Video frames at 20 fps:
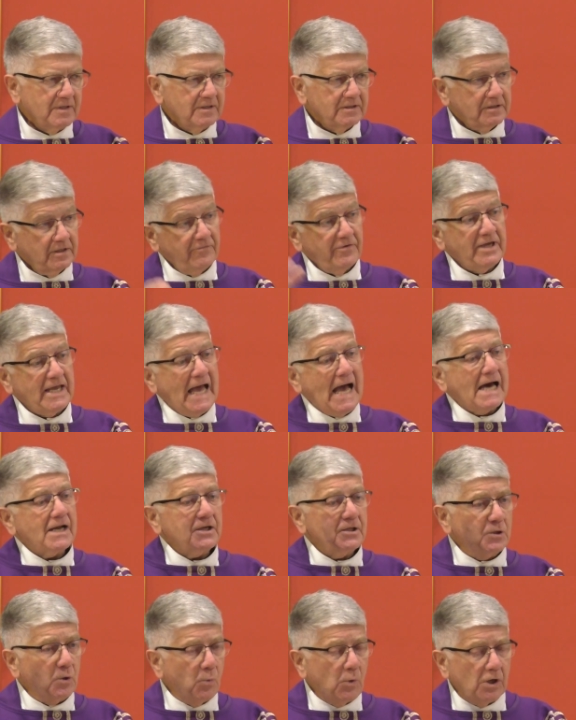living out
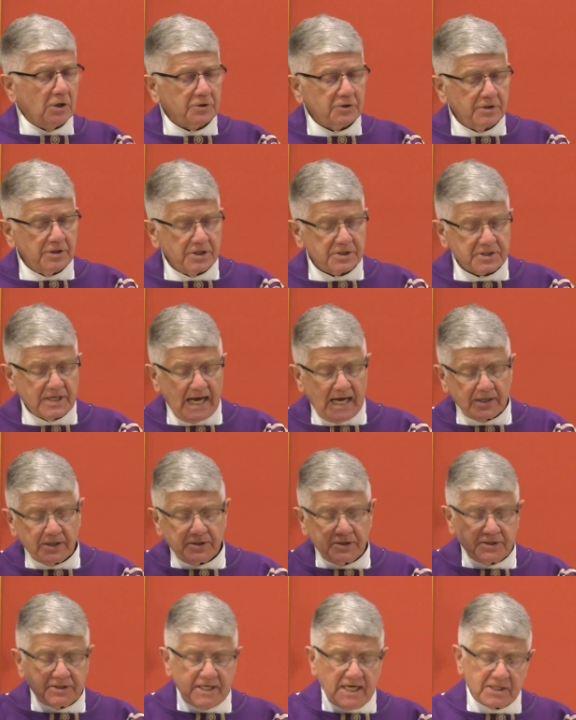in the wilderness, out in
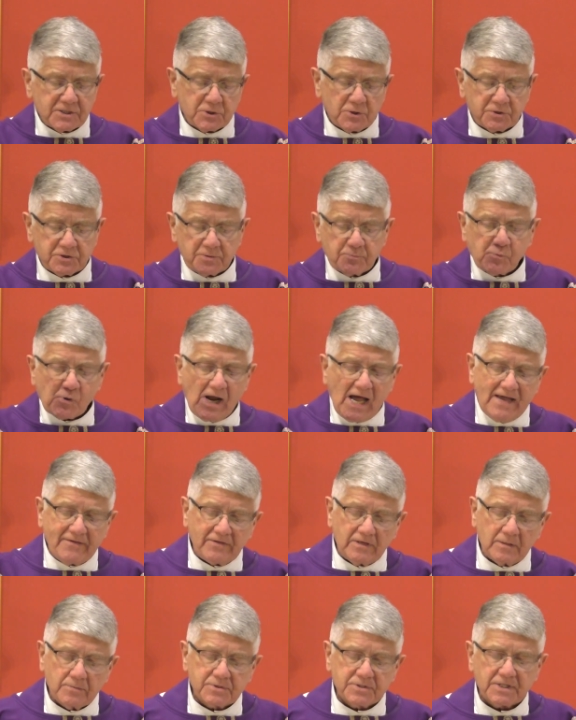the desert,
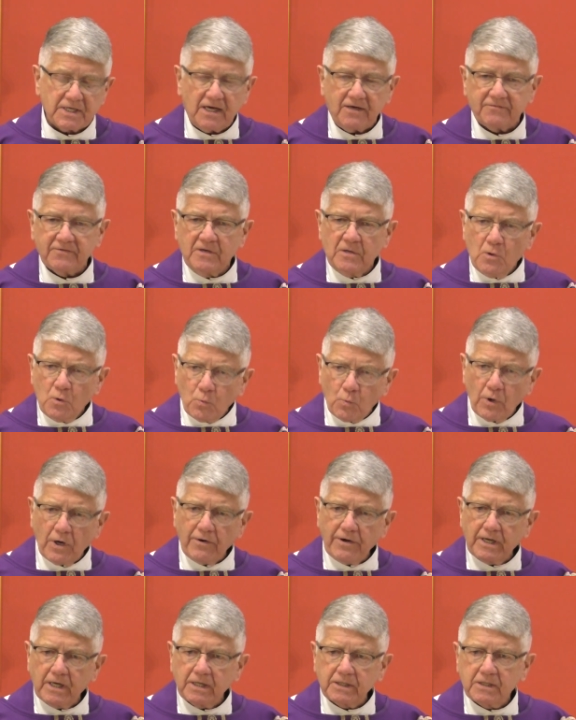depriving himself,
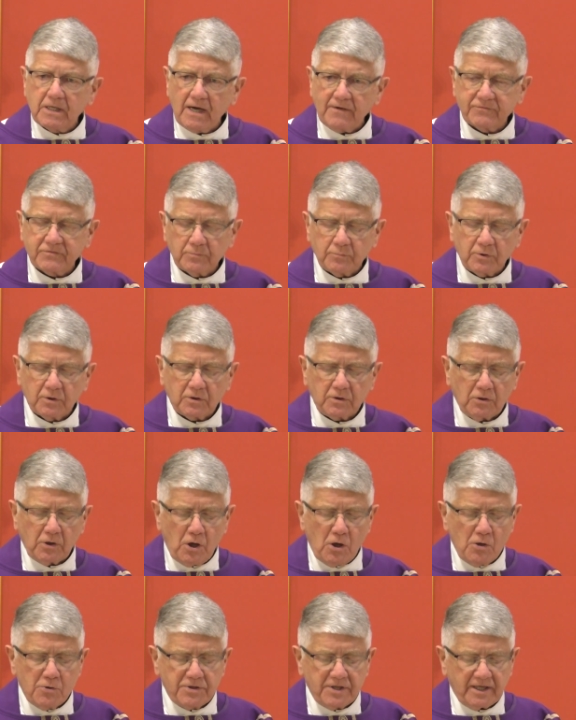wearing uncomfortable
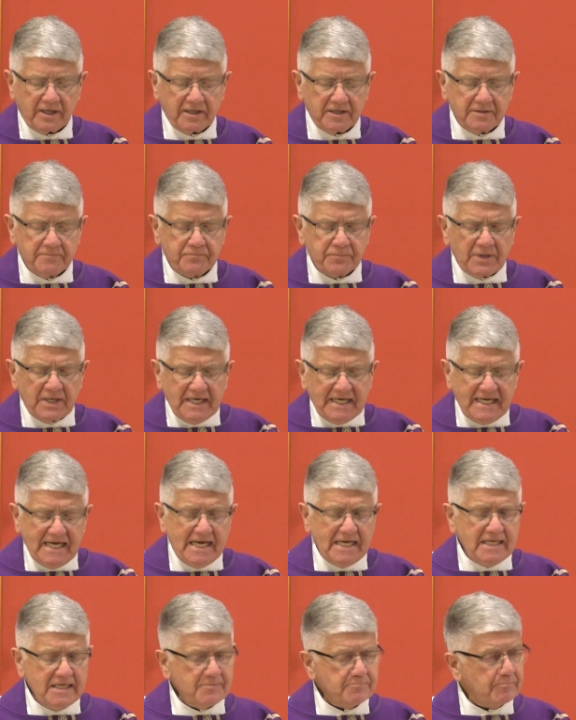clothing, and
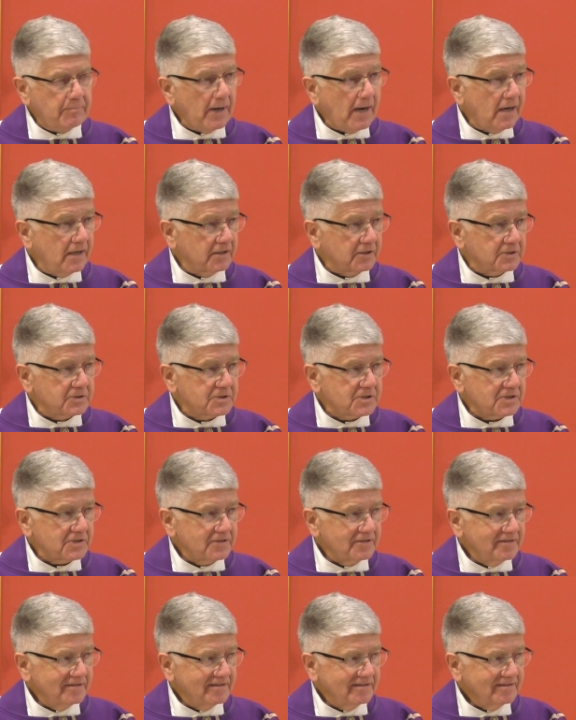eating bugs
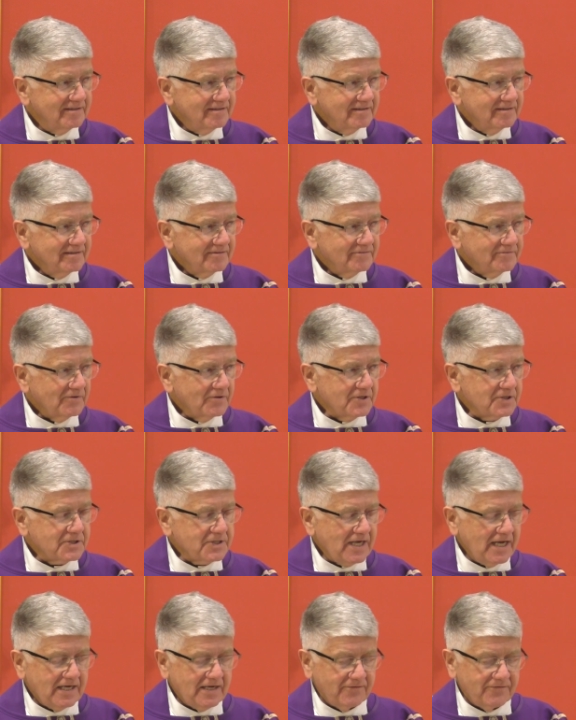for the
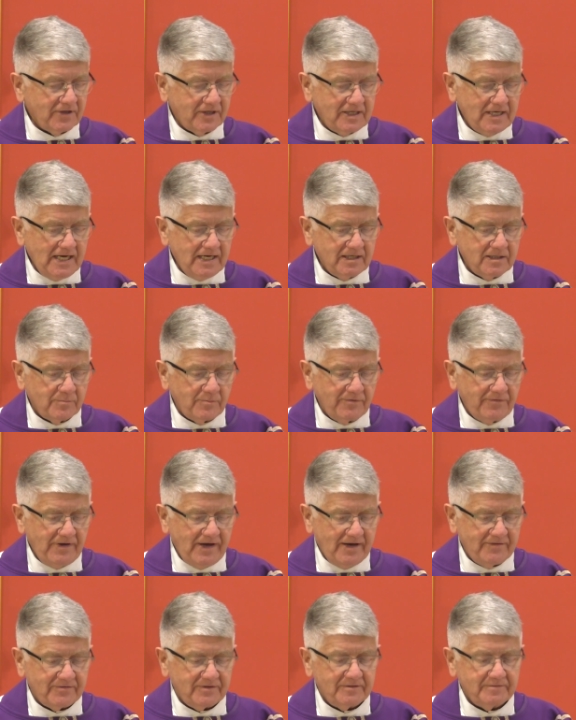sake of the kingdom of
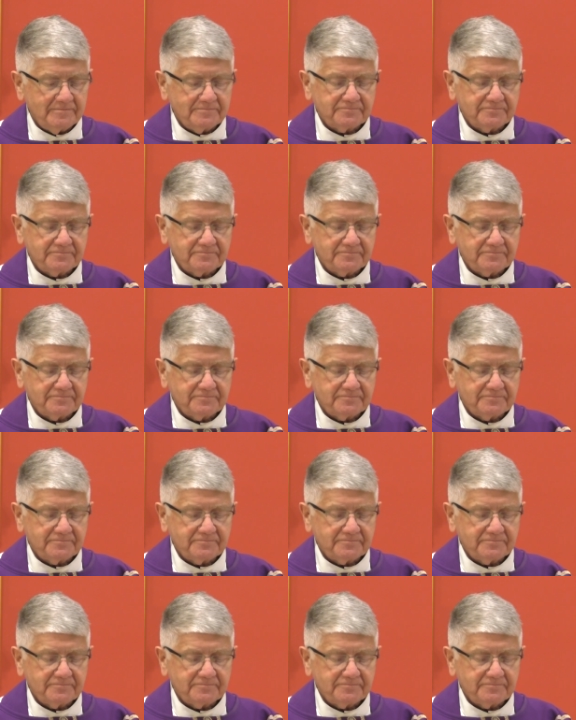heaven.